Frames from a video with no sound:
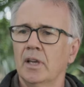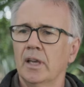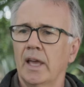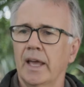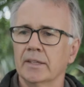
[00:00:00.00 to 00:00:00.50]

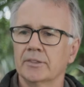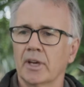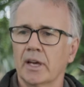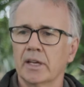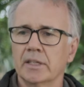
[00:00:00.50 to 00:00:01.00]
as
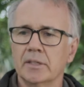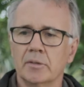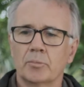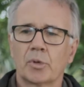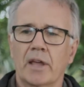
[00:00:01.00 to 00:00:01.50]
a
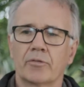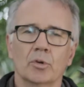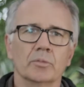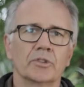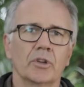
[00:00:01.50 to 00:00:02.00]

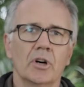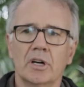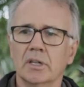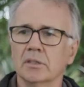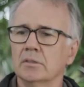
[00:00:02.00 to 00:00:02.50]
platform
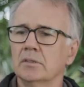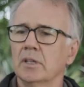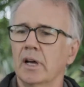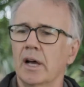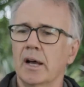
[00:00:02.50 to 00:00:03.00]
style,
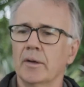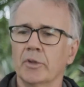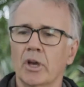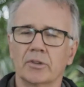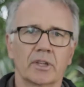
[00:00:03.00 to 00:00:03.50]

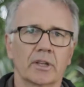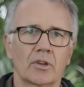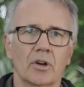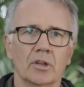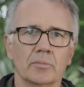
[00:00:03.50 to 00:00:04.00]
no center
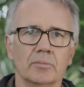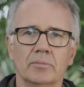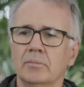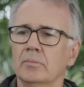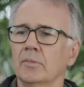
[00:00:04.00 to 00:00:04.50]
column
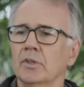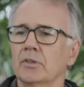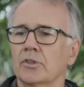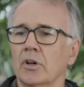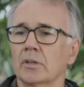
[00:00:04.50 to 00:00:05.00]

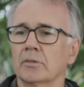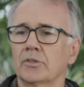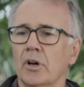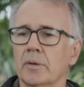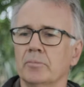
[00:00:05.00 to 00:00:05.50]
style
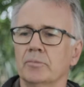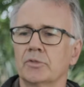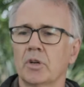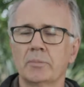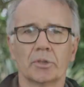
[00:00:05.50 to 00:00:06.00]
type
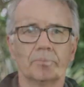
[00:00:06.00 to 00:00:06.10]
tripod.